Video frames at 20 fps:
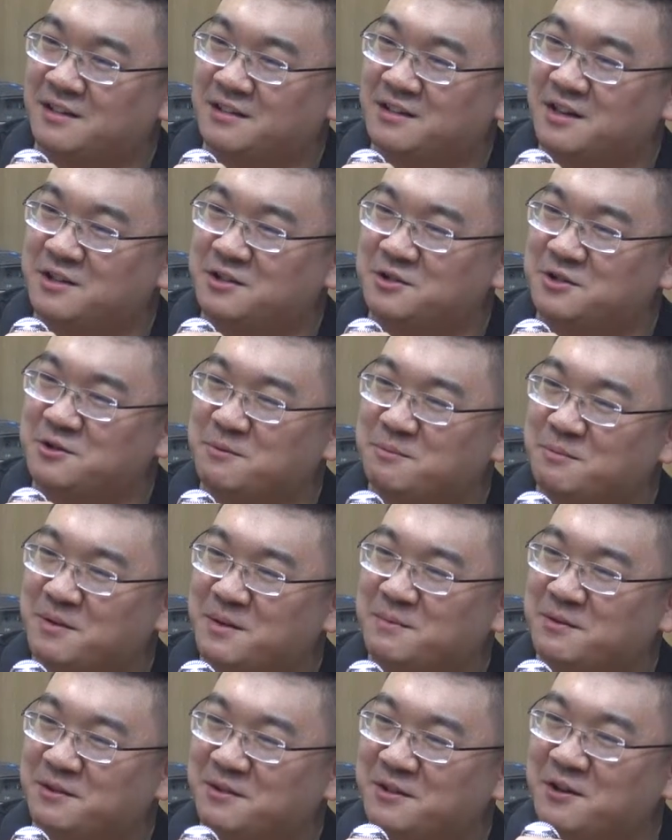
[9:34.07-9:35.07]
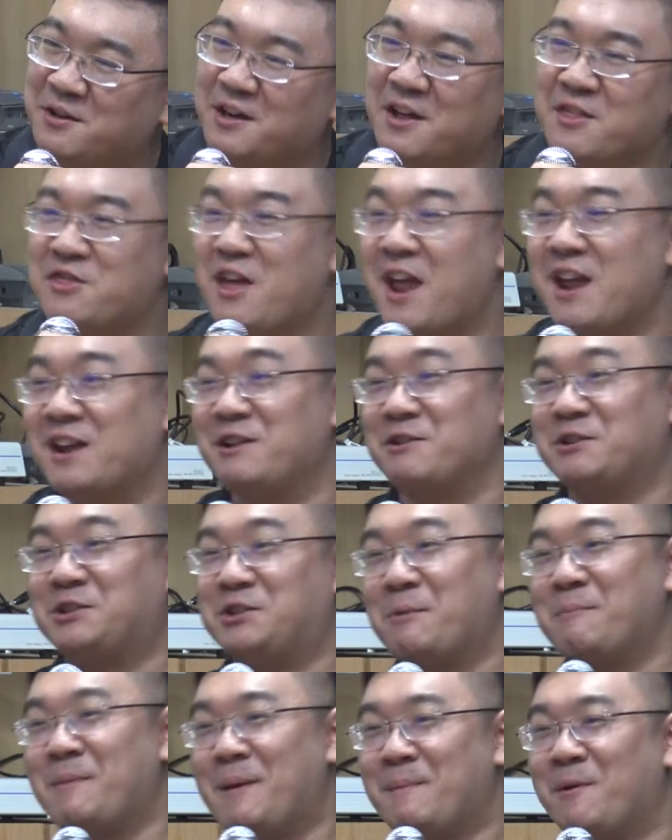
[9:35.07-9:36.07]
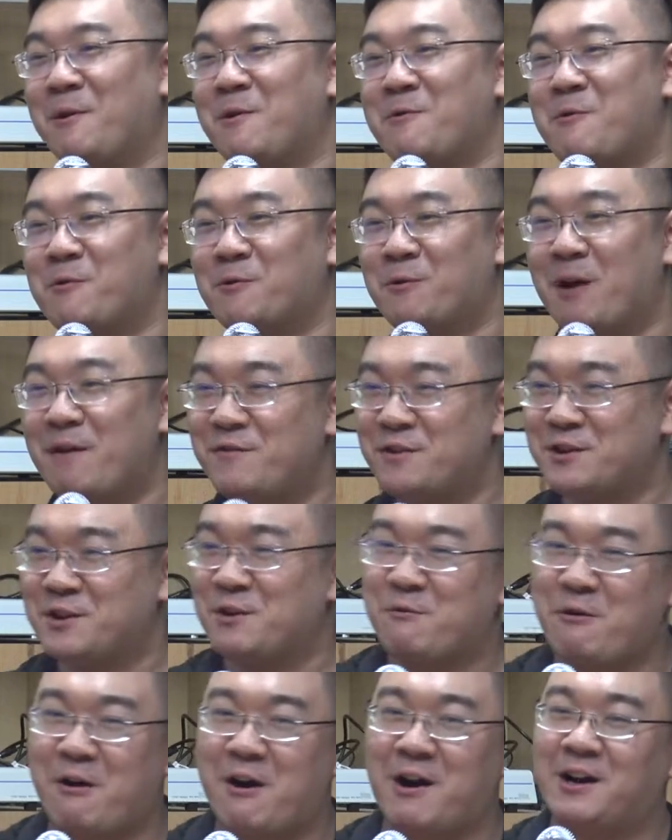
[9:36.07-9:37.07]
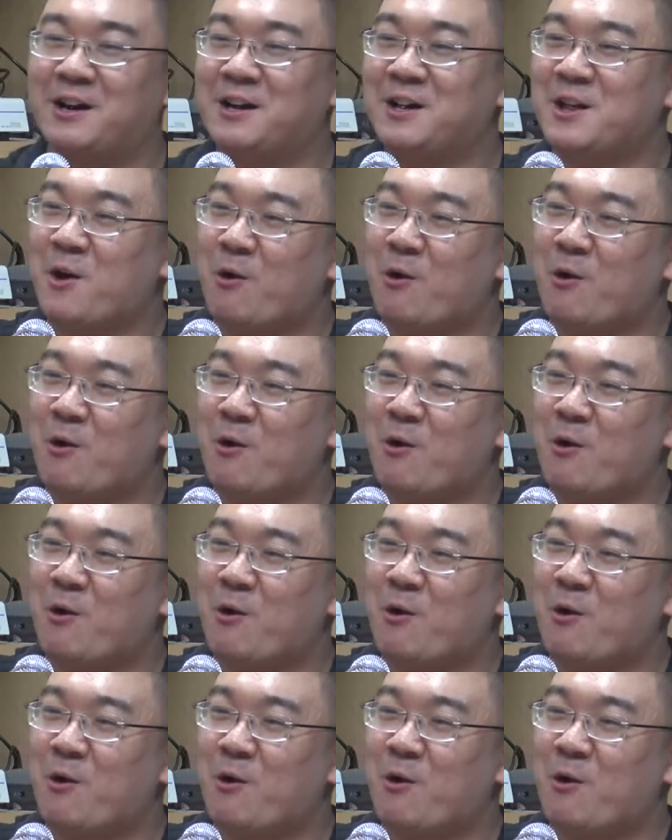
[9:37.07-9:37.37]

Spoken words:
there are 2 people. Okay, thank you, 2 people, whoever you are,